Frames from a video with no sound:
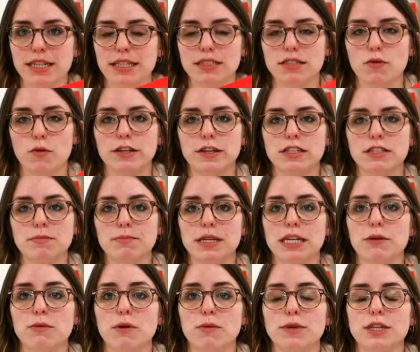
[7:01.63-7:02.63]
is going to
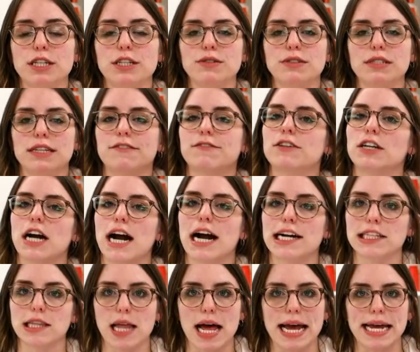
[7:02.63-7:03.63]
be what we're using for
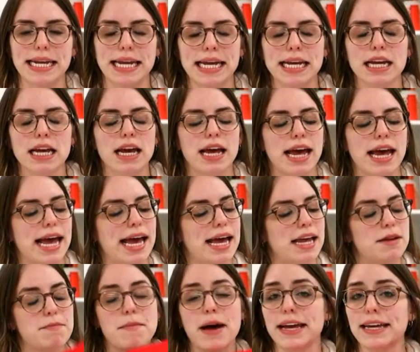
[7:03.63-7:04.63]
our lining.
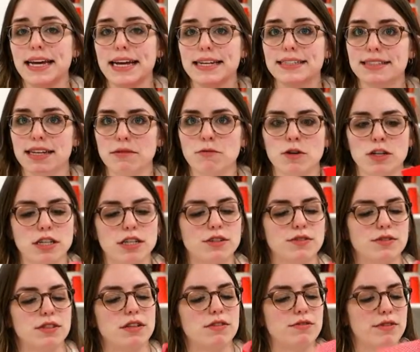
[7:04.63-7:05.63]
And in my case, I want to
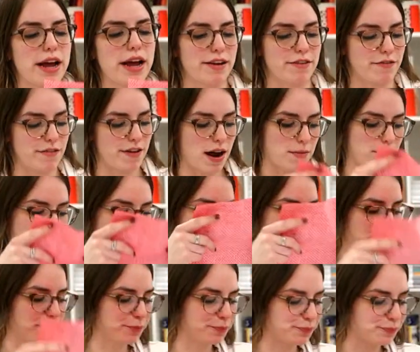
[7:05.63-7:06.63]
use the red
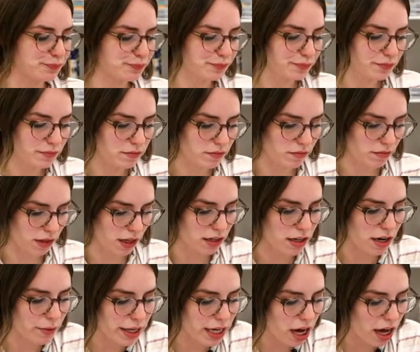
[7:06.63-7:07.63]
fabric.
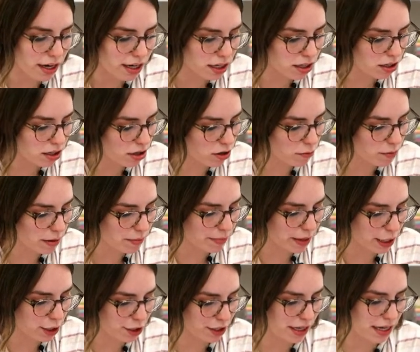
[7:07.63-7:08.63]
Now we cut it a little bit
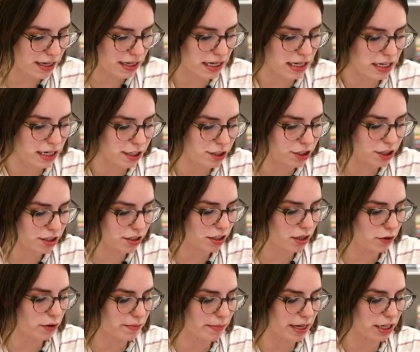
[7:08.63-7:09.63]
bigger than needed just so
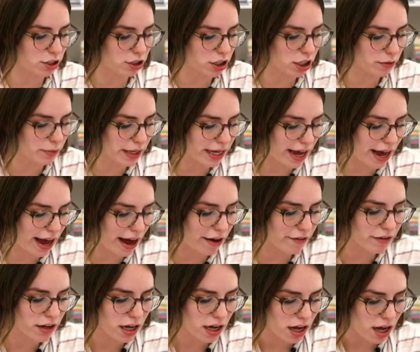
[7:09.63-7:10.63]
we make sure we
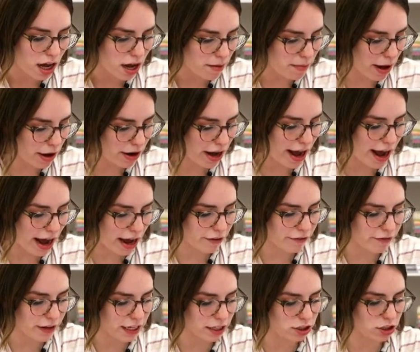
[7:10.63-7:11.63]
have about a
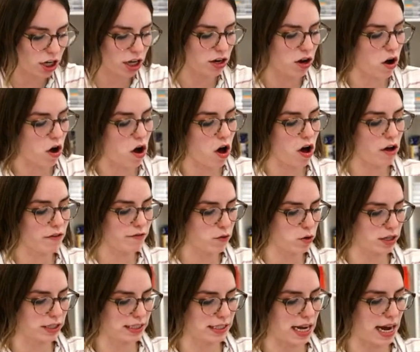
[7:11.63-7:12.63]
half inch on all
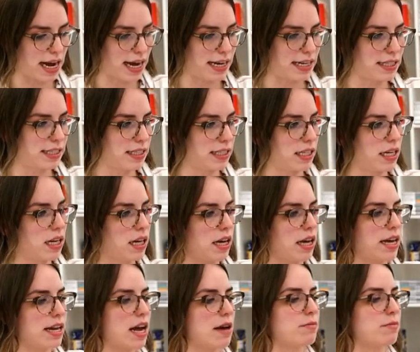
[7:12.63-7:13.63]
four sides.
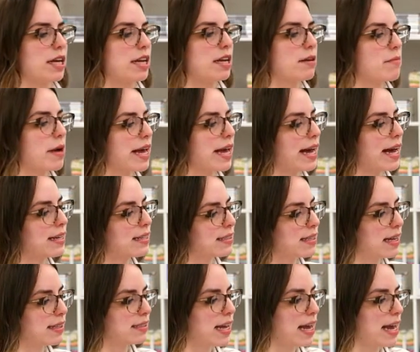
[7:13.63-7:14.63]
And I'm letting my
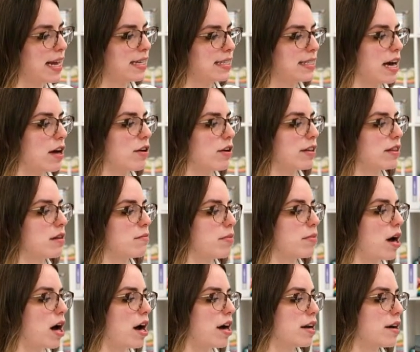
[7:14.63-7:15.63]
excess hang down at the
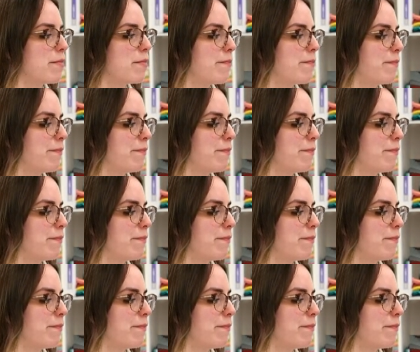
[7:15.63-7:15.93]
bottom.